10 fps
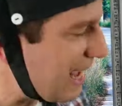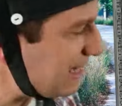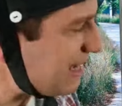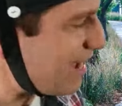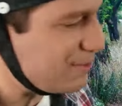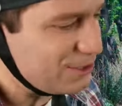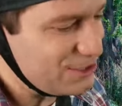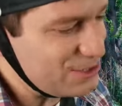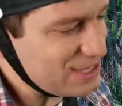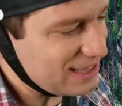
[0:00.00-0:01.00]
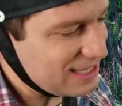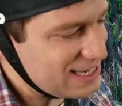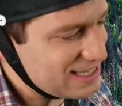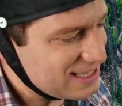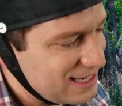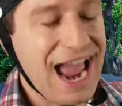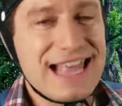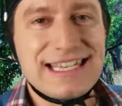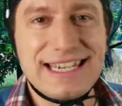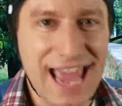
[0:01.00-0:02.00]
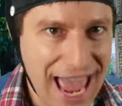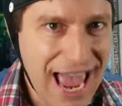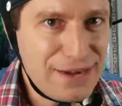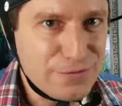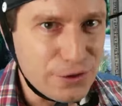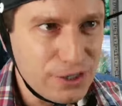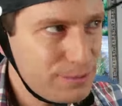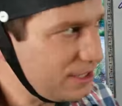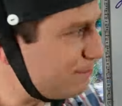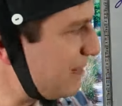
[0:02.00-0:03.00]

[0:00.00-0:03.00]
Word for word: anytime you're using this as an adverb,